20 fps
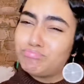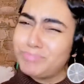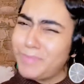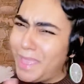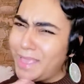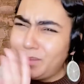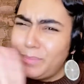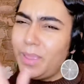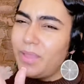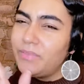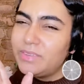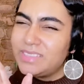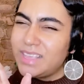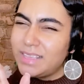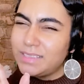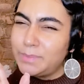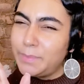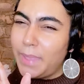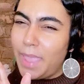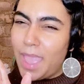SPF is
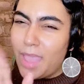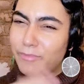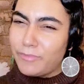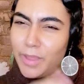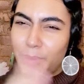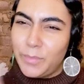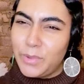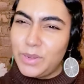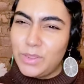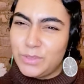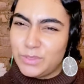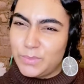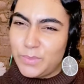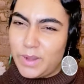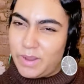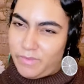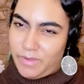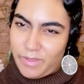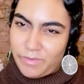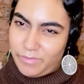SPF. I'm gonna use
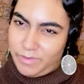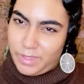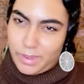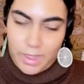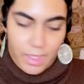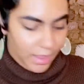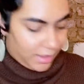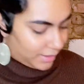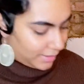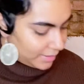whatever I feel like.